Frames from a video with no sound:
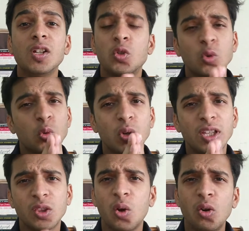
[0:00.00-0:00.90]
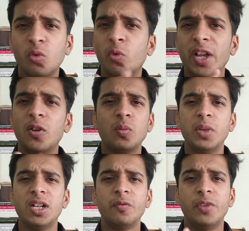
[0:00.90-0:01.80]
So I thought, why not
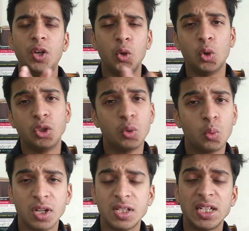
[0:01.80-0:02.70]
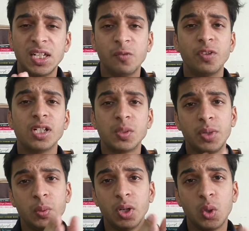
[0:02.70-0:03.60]
make a video on the what is the difference
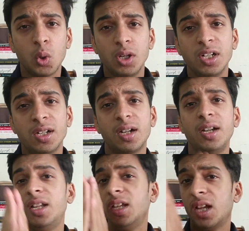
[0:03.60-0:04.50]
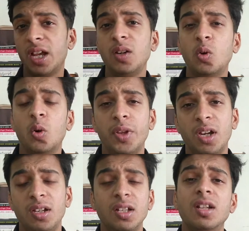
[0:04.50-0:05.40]
between content writing and
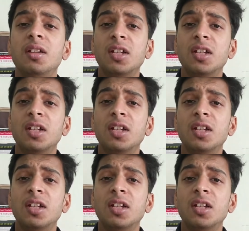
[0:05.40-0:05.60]
copywriting?